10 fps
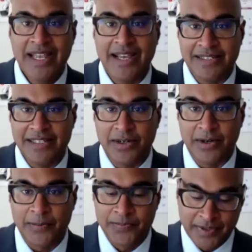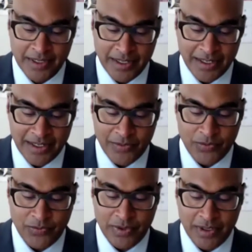a year. And
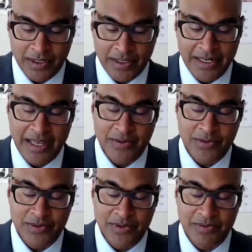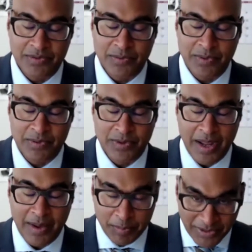
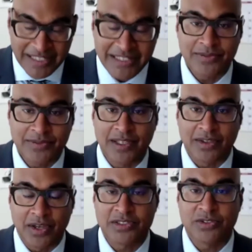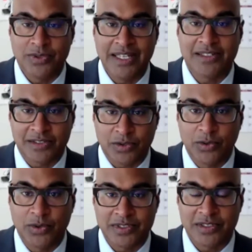I'm a plaintiff in the lawsuit against the
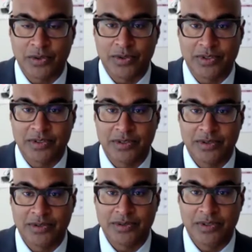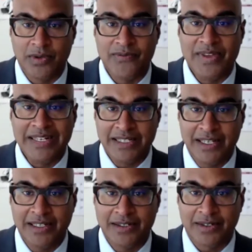courts in order to,
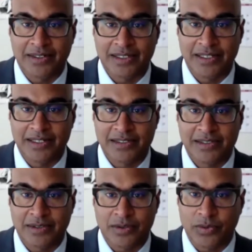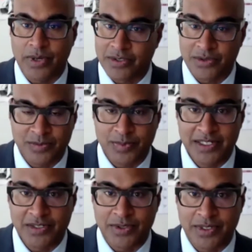vindicate our clients' right to a
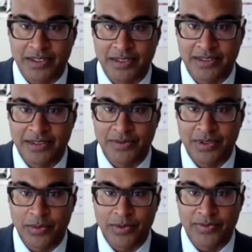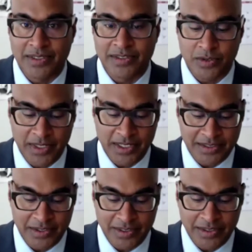speedy trial. And, we feel it's a
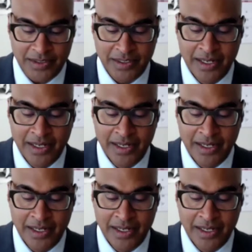humanitarian